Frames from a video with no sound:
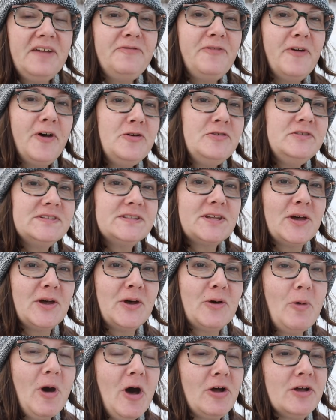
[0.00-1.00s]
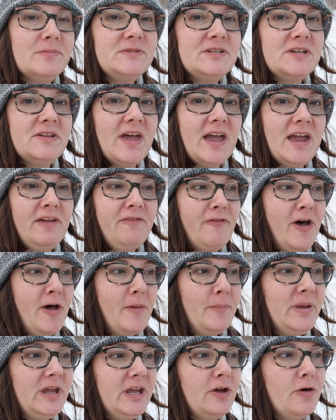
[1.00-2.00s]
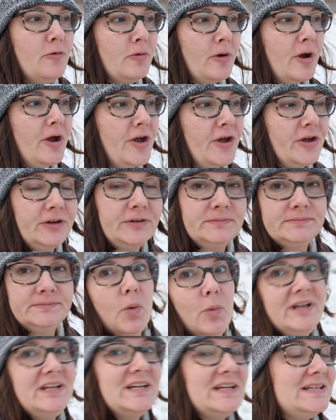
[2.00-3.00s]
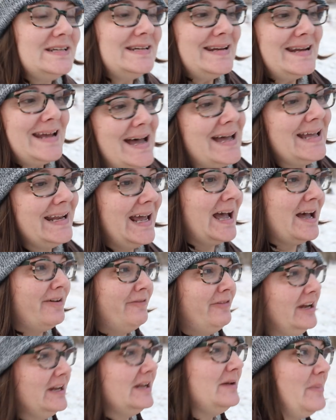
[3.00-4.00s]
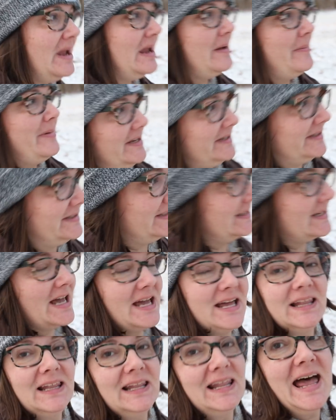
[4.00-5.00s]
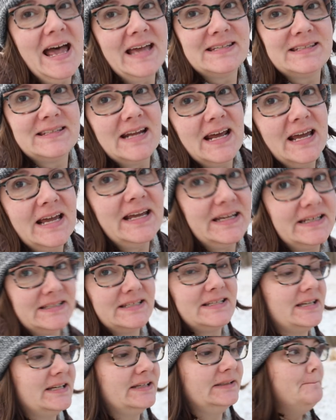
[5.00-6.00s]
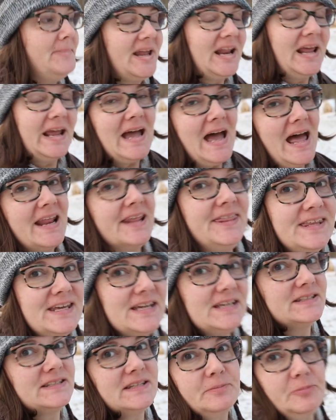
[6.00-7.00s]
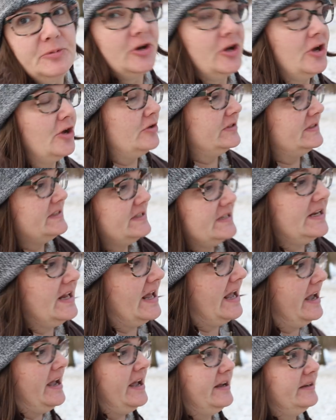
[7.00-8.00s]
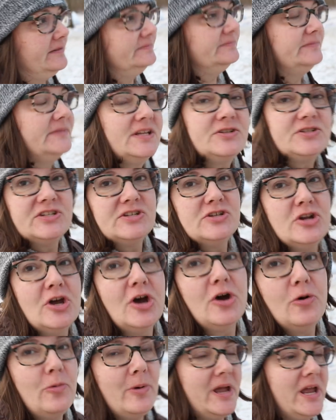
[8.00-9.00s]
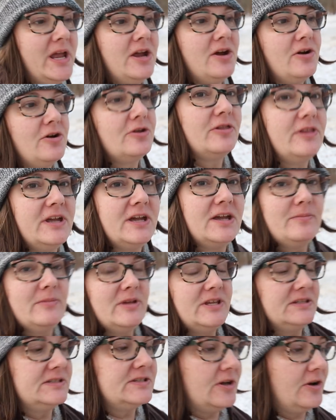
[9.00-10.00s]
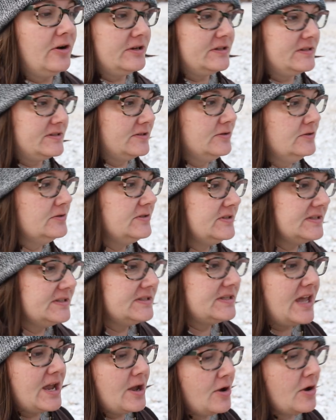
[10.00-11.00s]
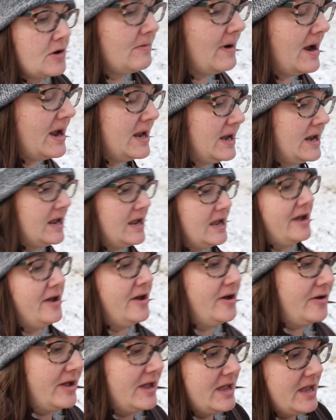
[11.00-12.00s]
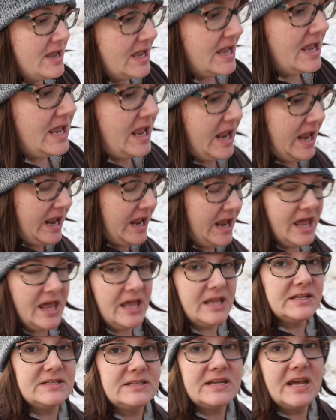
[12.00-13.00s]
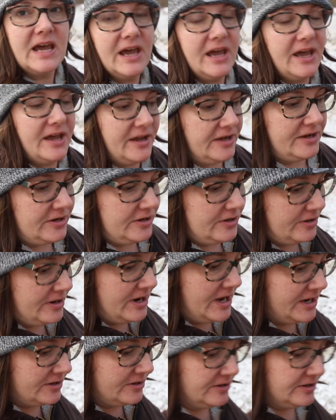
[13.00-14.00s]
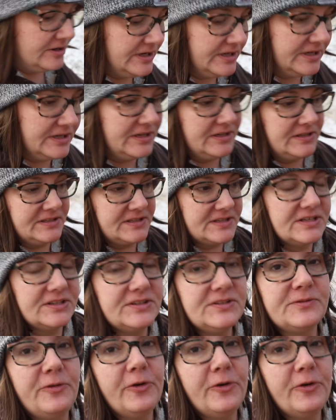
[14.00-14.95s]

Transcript: folks. Welcome to life on Beagle Road. We did not have any babies last night, but I gotta thank Zipper Goes today. There's no way her ligaments are as loose as they are right now, and uh, her udder is this